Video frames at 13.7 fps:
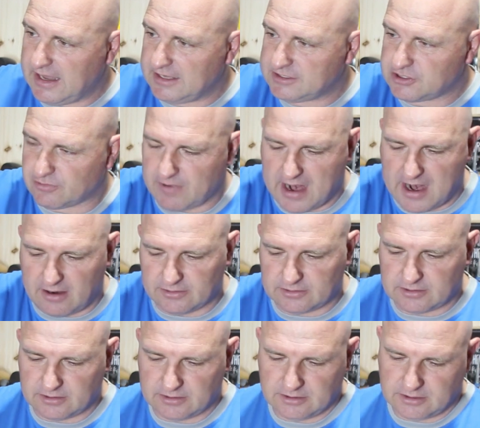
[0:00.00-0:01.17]
edge around
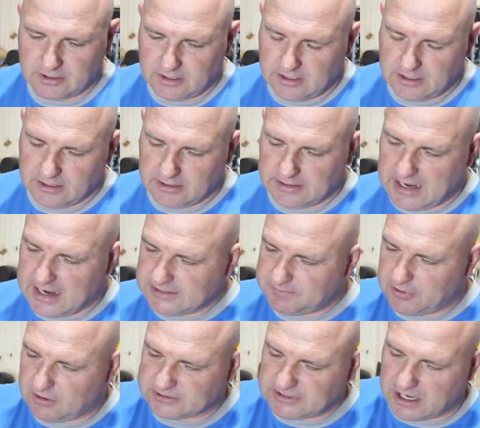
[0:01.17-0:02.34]
nice
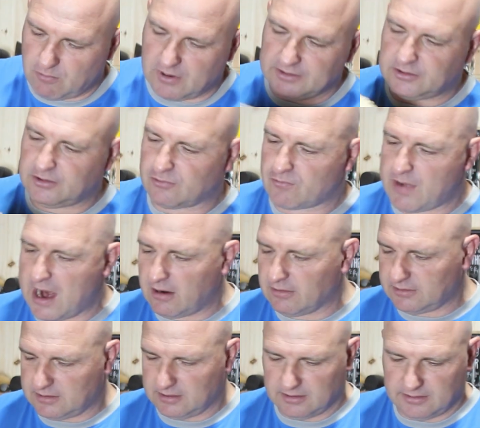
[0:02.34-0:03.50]
because I want to
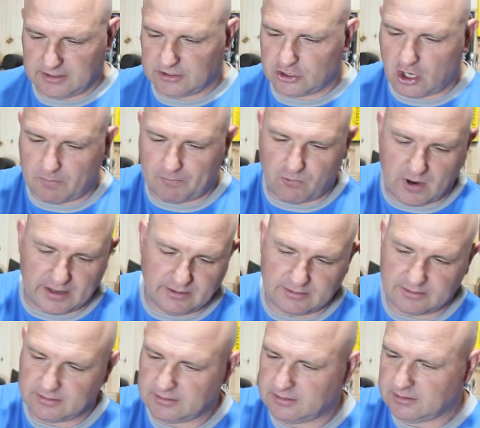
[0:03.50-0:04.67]
route the top one,
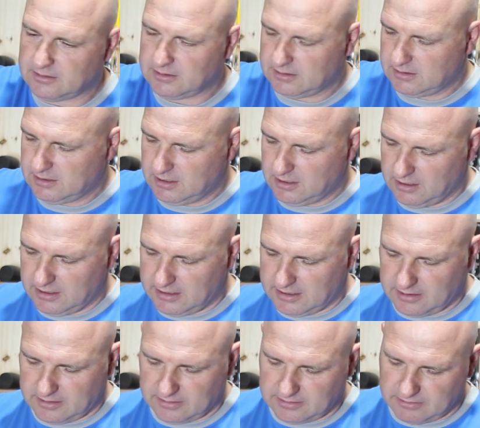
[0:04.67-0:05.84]

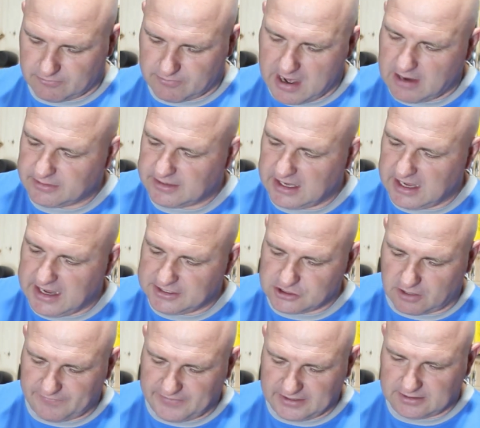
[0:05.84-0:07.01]
route the edge
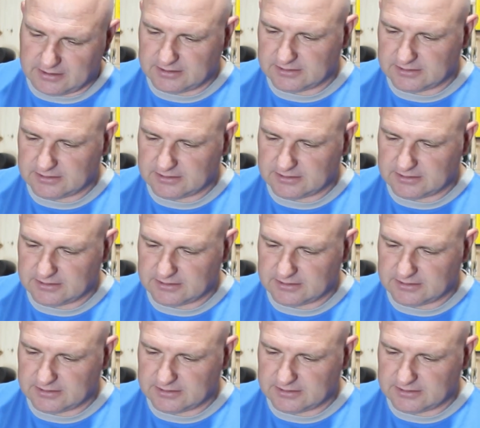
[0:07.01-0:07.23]
of it.